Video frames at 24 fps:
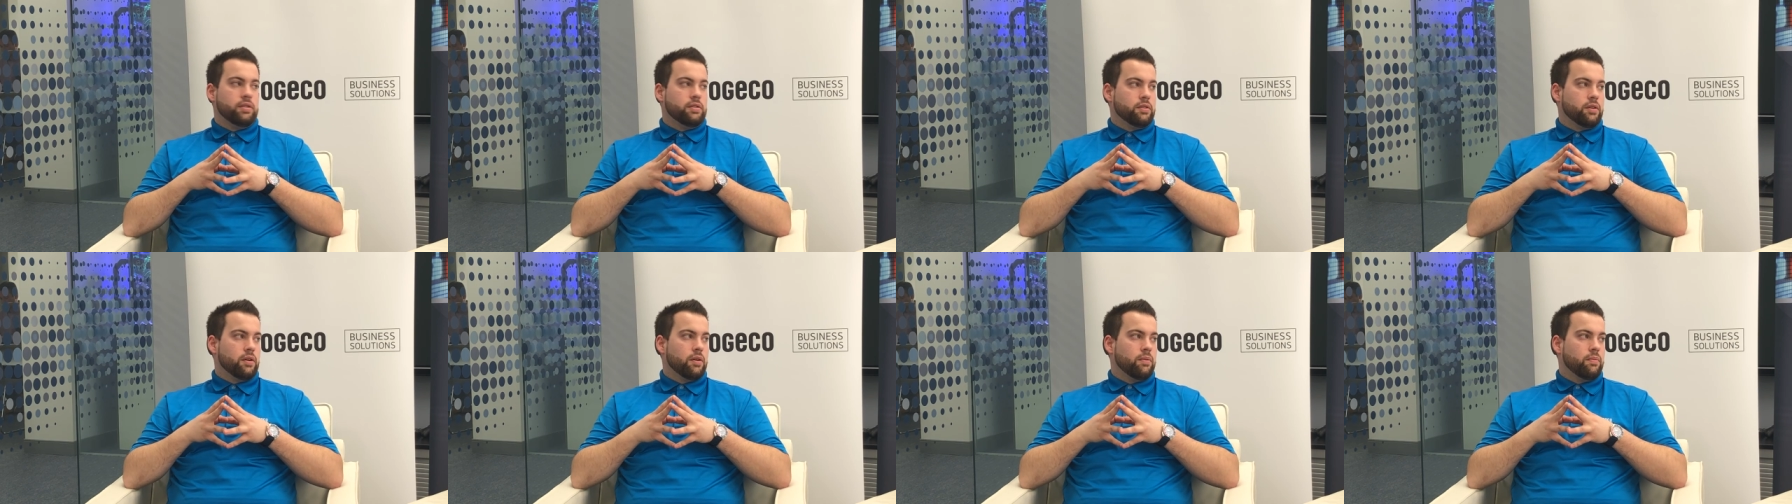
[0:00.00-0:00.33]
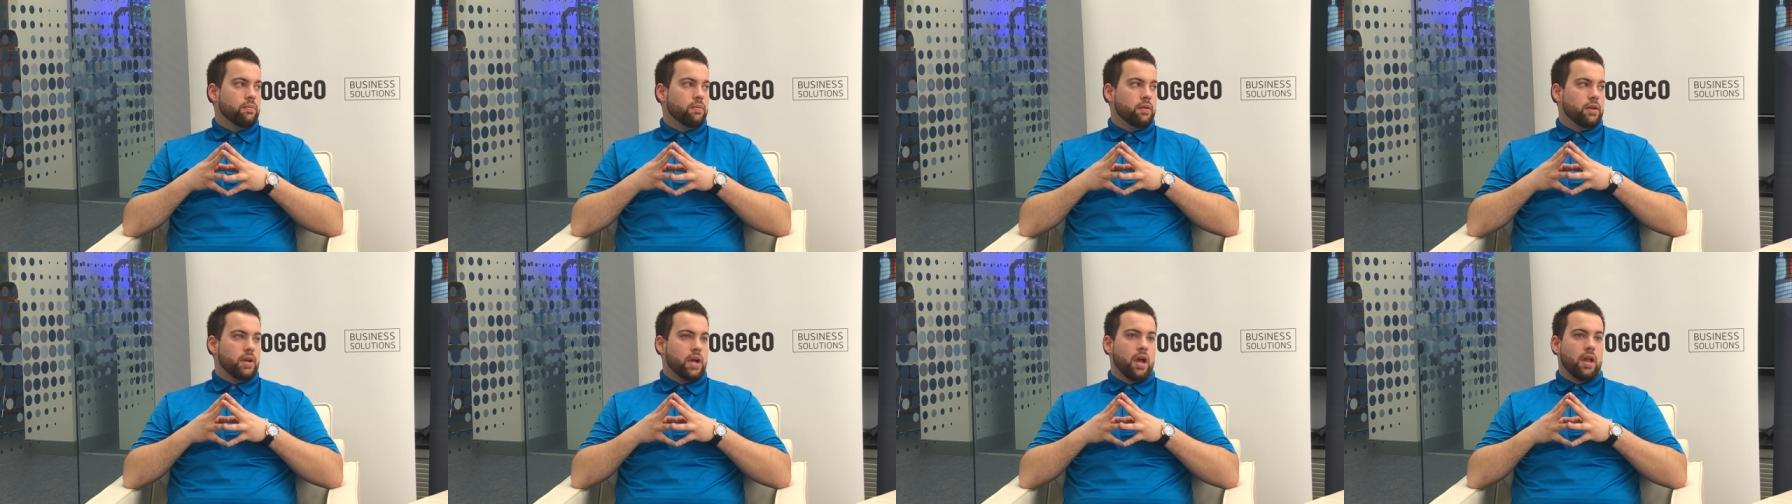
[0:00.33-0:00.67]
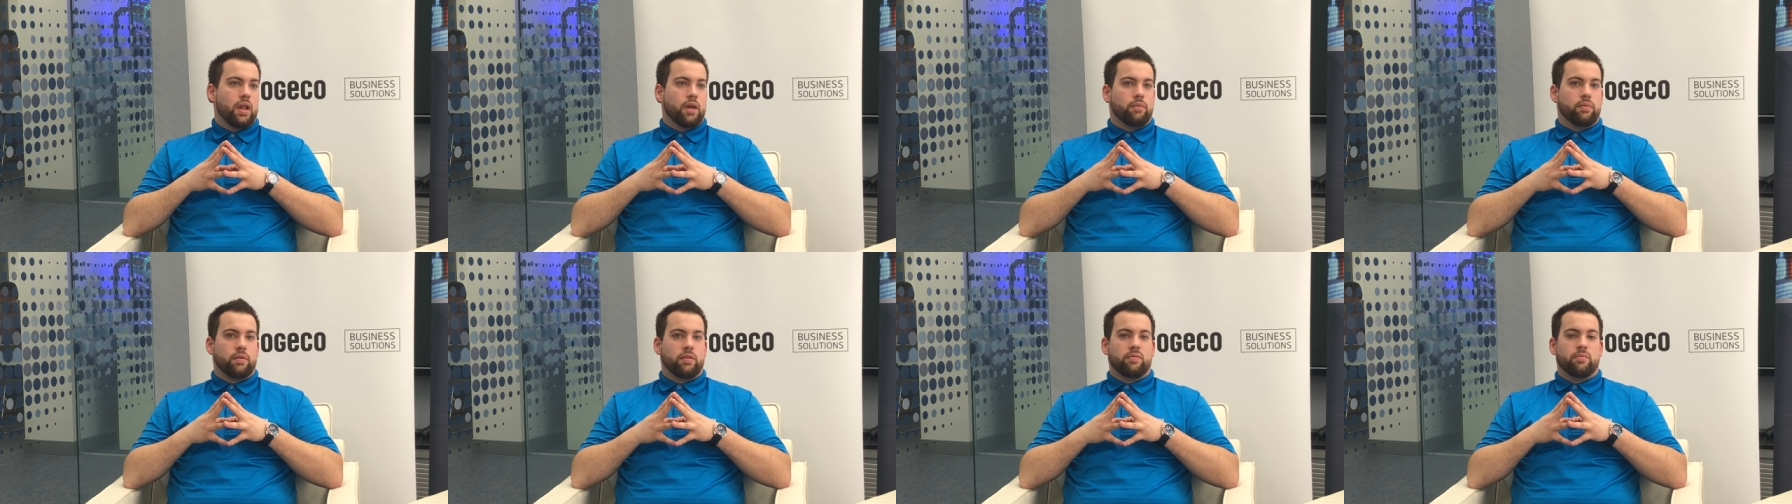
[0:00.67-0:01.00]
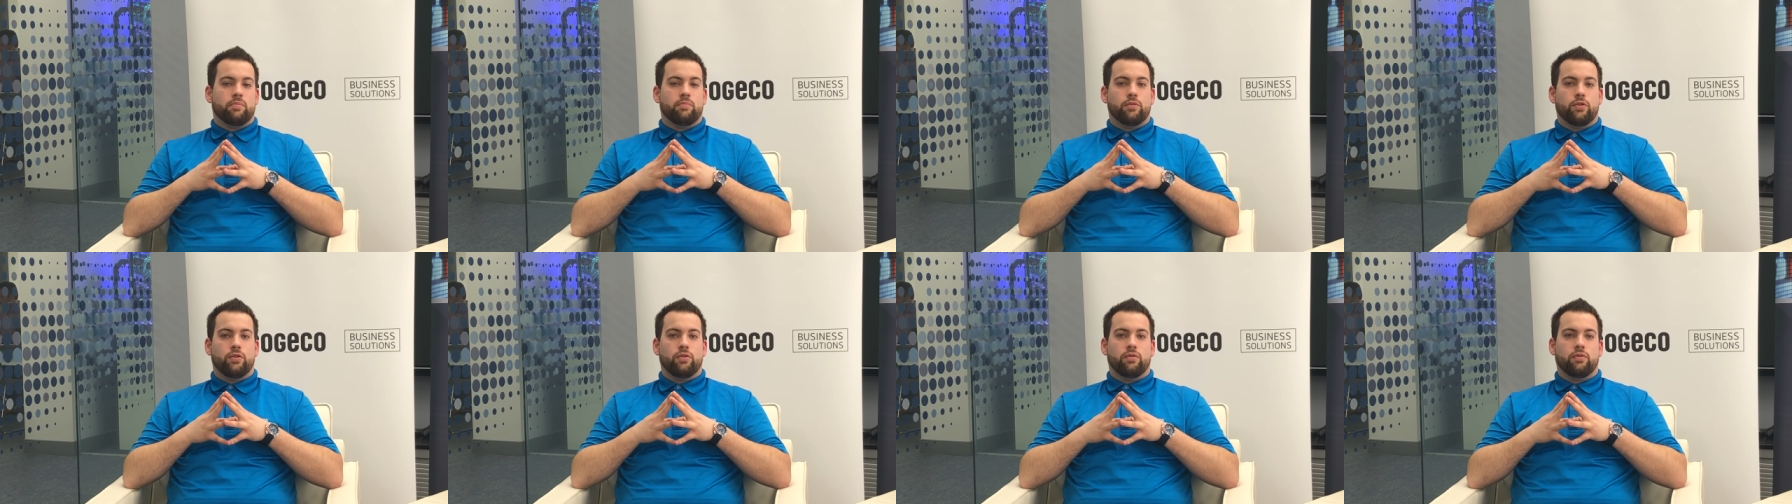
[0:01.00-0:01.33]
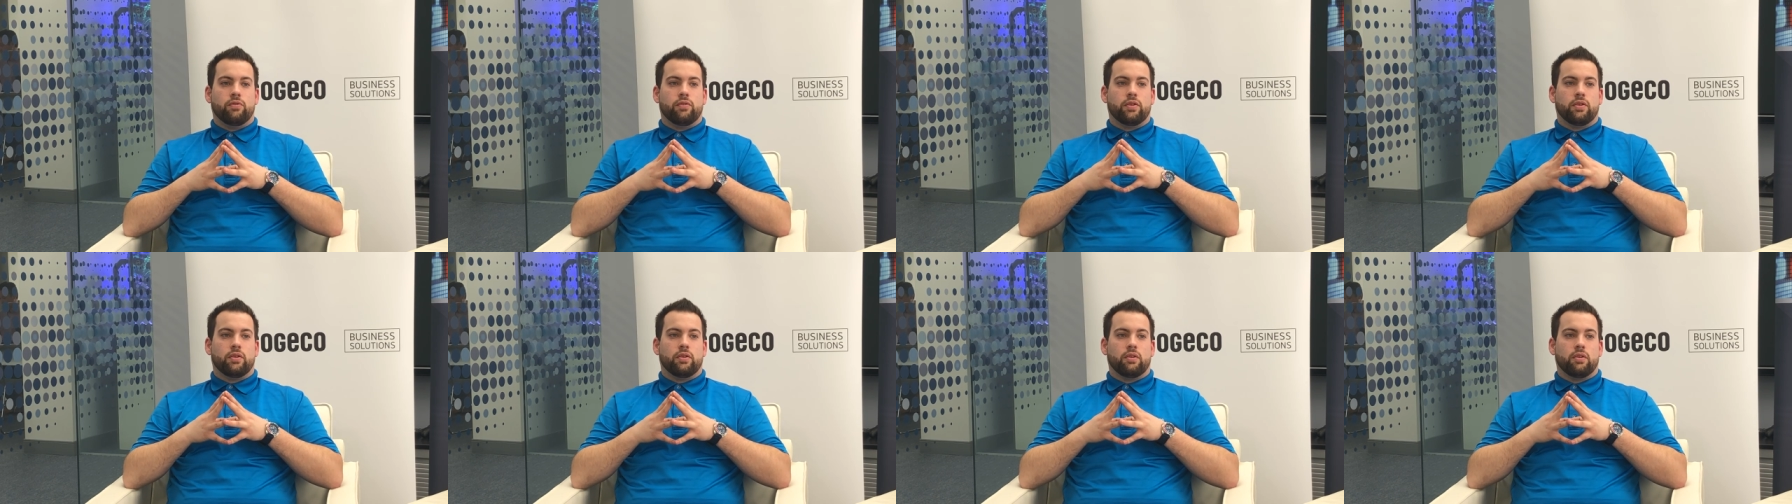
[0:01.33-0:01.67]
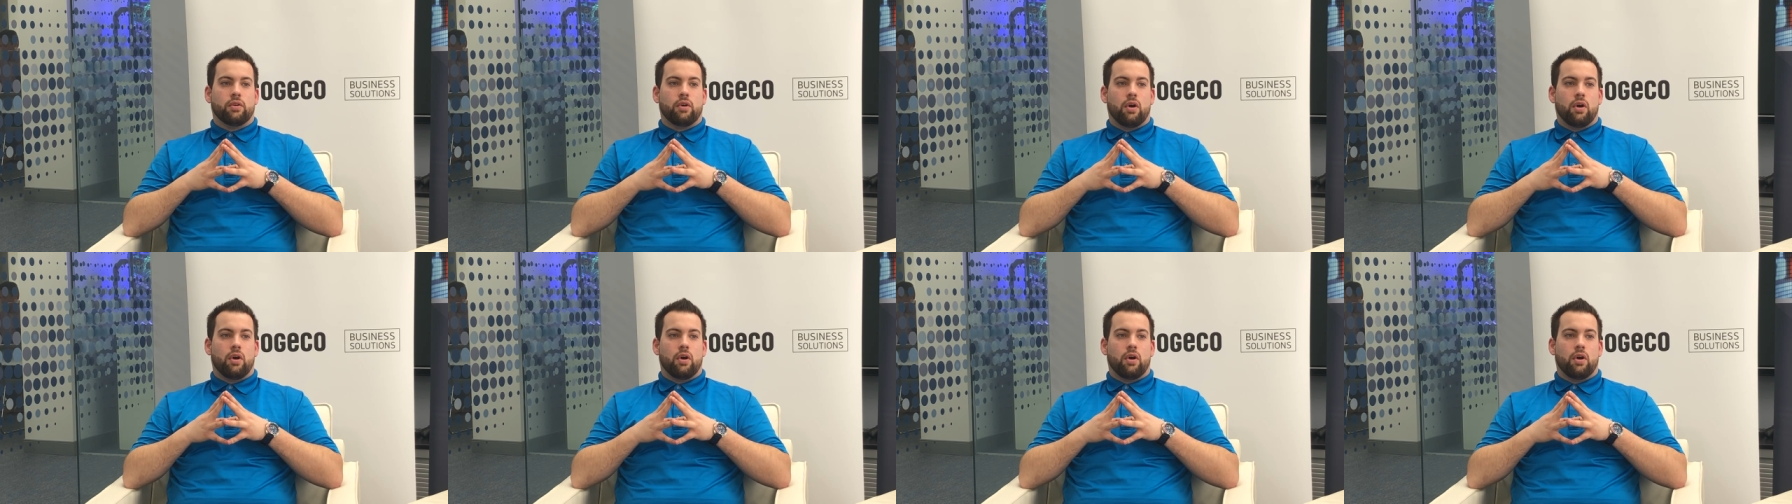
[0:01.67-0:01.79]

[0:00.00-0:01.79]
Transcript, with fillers: easier now that we've moved